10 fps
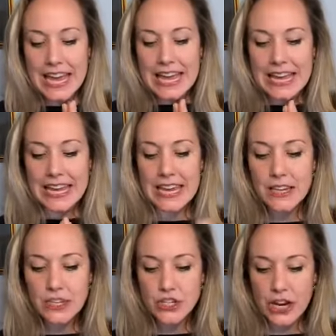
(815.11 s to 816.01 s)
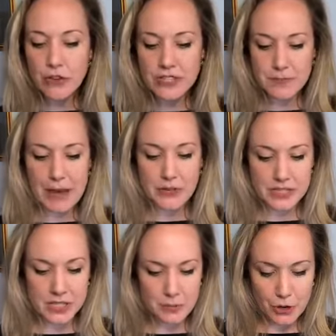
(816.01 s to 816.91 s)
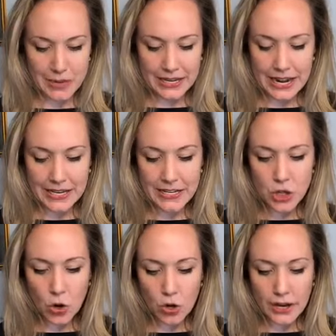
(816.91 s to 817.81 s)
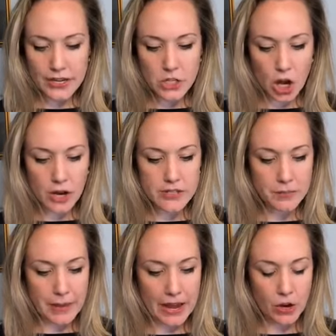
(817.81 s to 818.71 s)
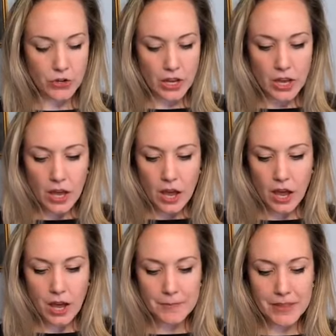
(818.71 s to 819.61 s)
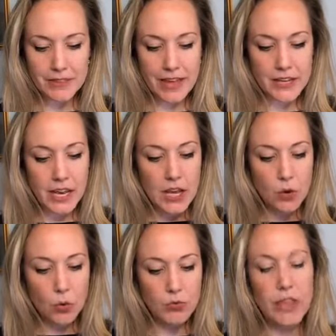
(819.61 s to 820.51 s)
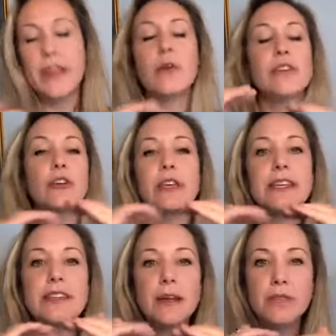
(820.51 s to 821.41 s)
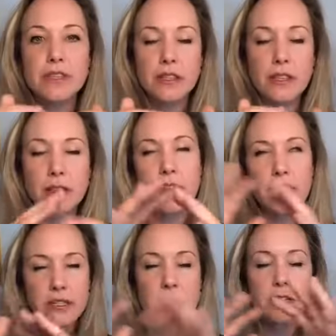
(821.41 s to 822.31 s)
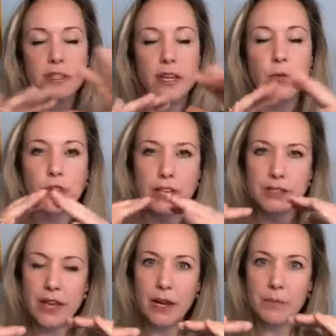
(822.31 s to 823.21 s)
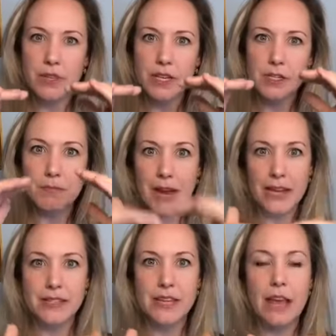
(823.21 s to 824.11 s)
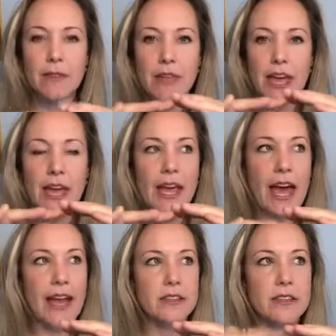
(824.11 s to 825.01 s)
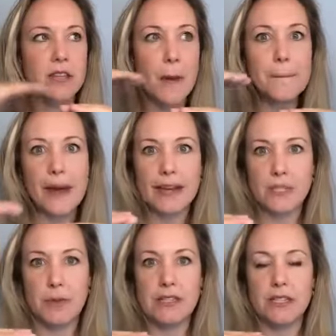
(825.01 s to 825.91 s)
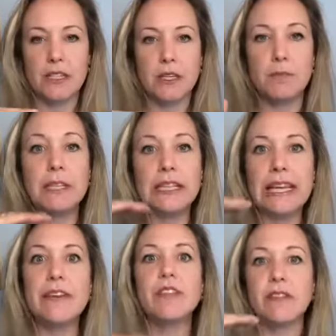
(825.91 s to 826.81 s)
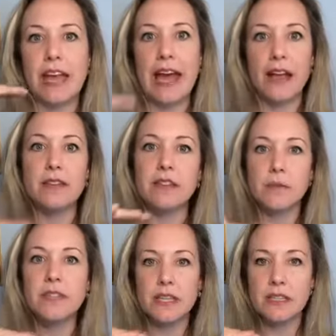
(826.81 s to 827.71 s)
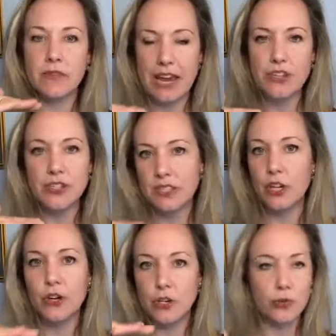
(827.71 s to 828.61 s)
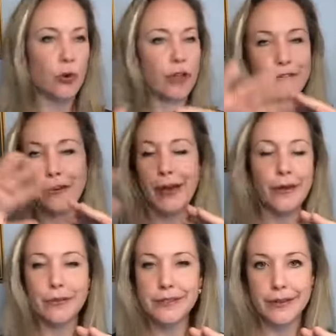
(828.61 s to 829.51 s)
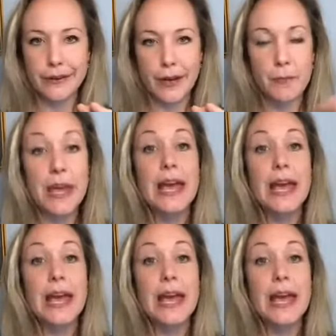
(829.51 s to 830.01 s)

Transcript: He shared this mouse experiment, and he, ta- he talks about um, that that they he set up this that they did a study where they set up these mice and they had some mice basically believe that they had some sense of agency or control i forgot how they set it up